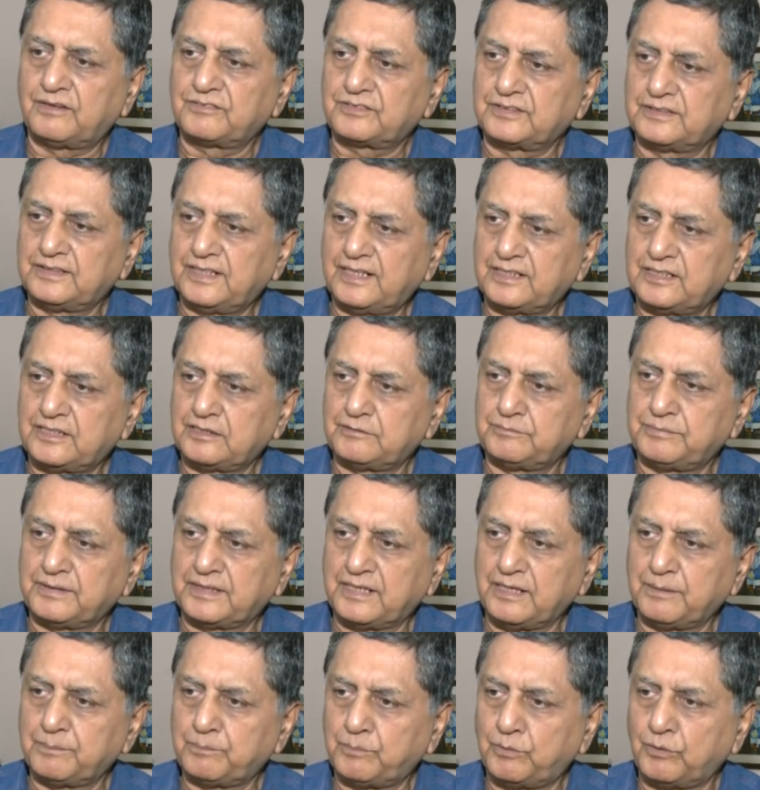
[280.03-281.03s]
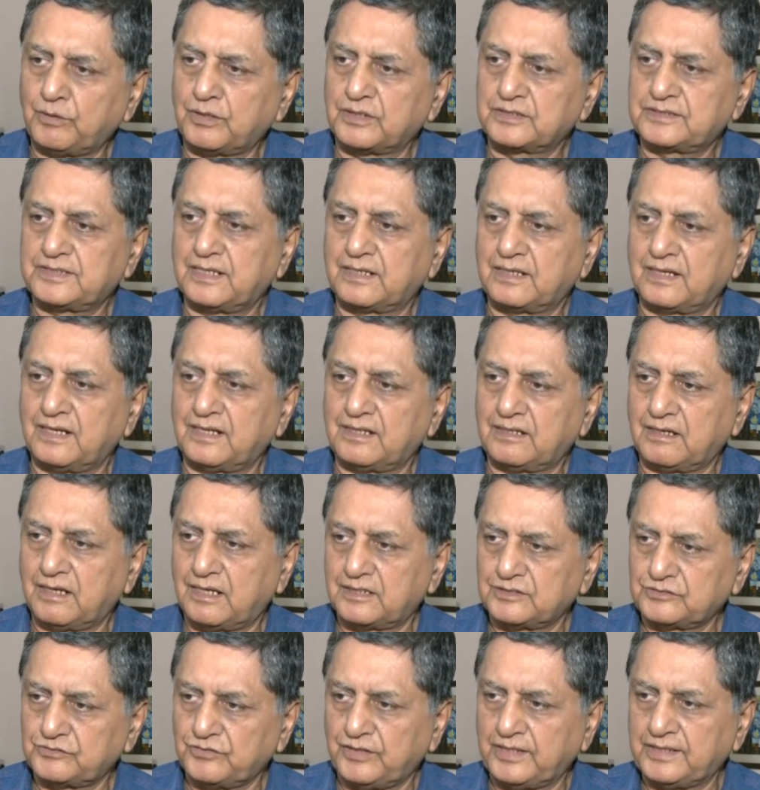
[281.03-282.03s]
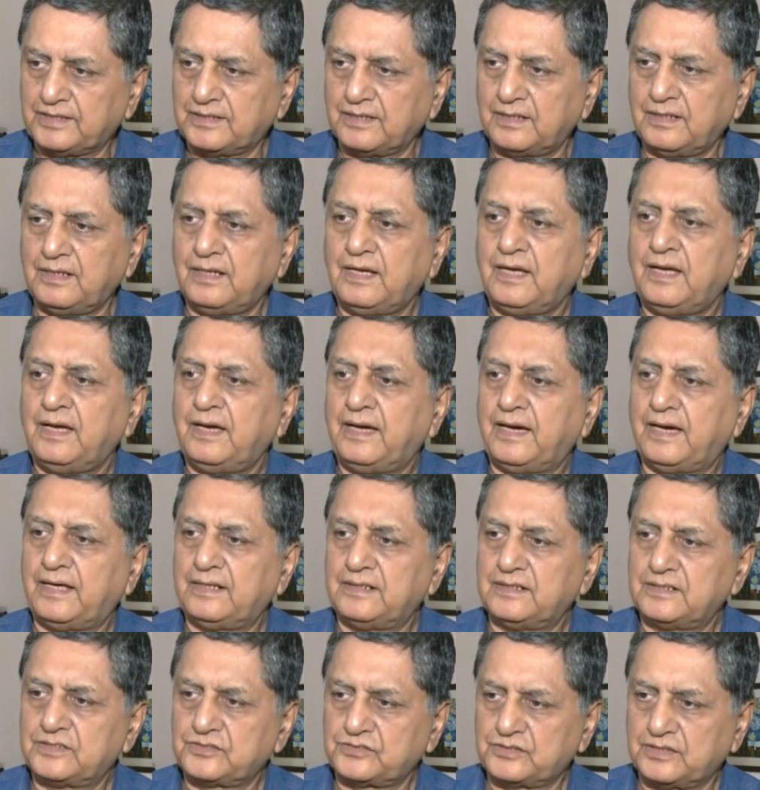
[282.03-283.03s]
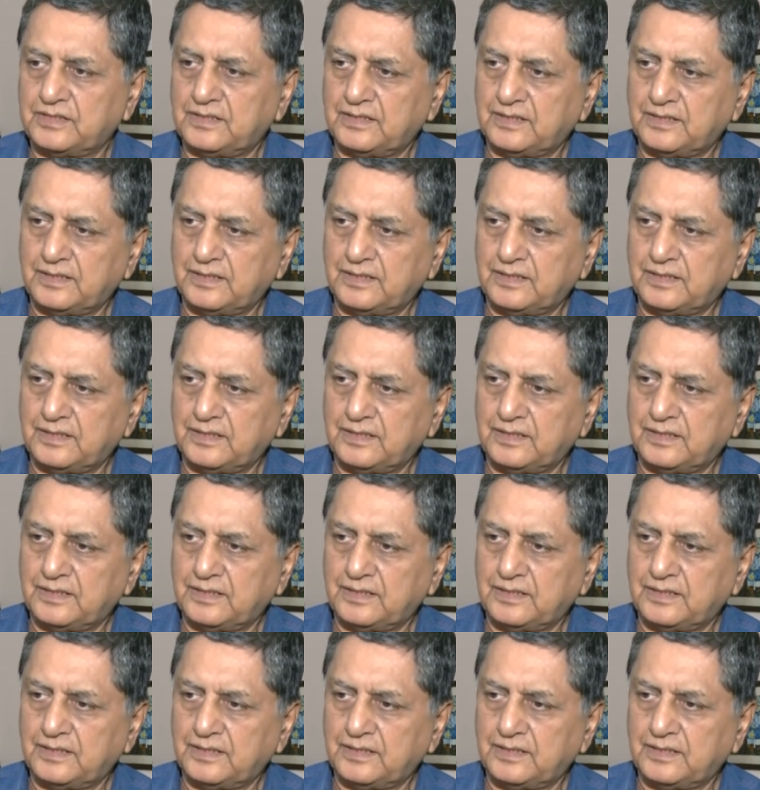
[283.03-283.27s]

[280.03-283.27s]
After that, it became polar satellite launch vehicle, and its